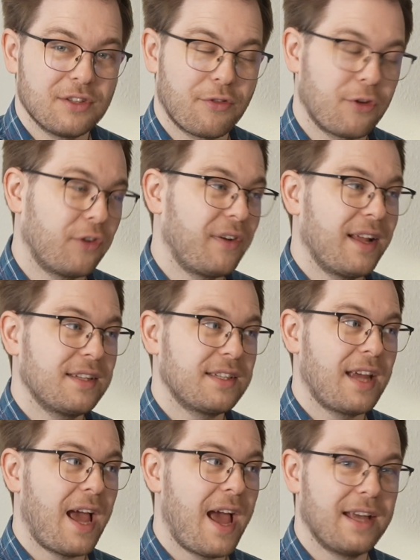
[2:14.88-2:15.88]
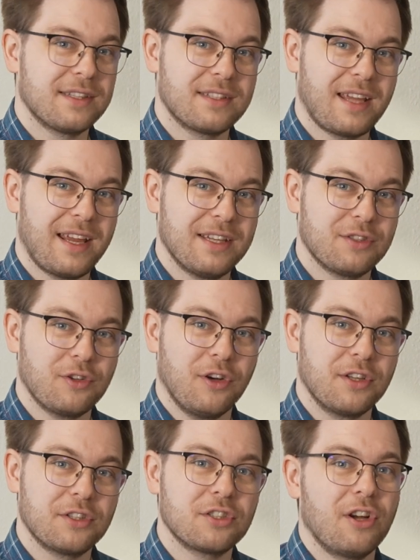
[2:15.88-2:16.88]
So Third Reality has
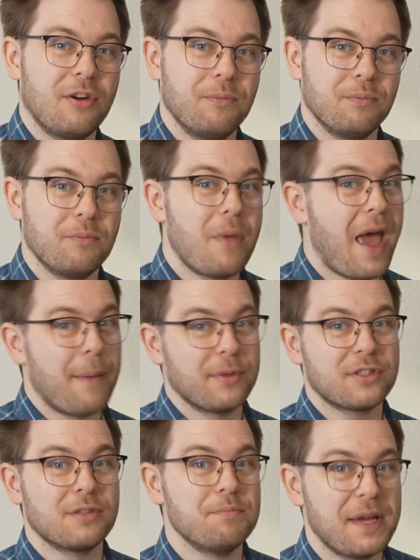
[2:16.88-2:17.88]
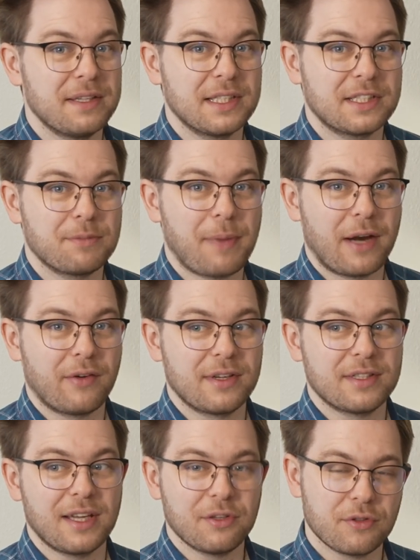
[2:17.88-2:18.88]
inserted some Amazon Basics
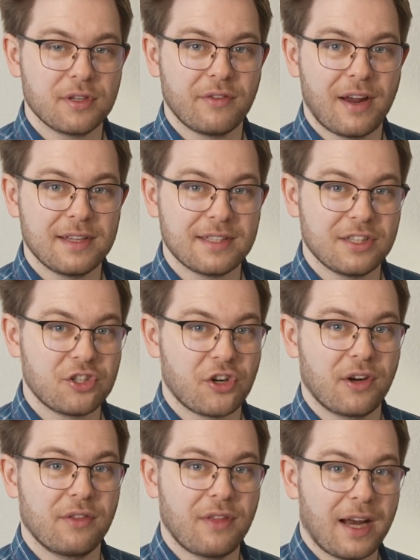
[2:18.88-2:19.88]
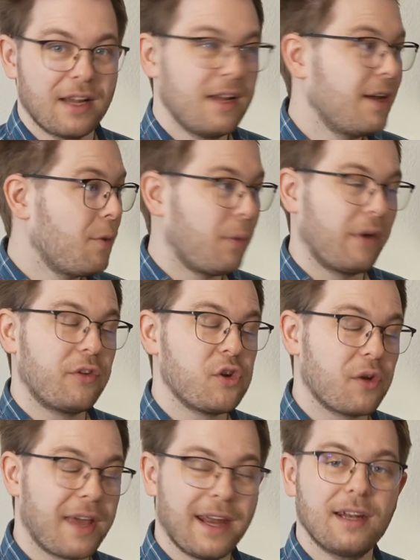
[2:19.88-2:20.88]
batteries into the device, ensuring that whenever you
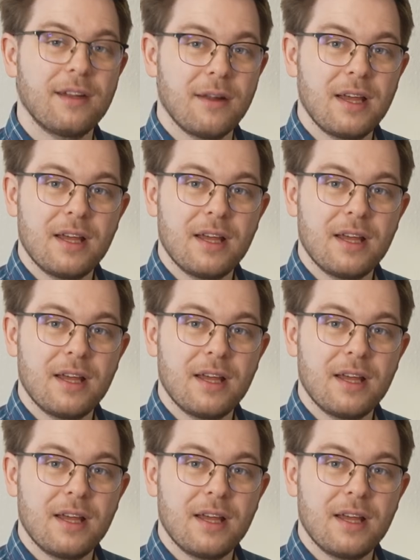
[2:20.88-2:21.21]
get it,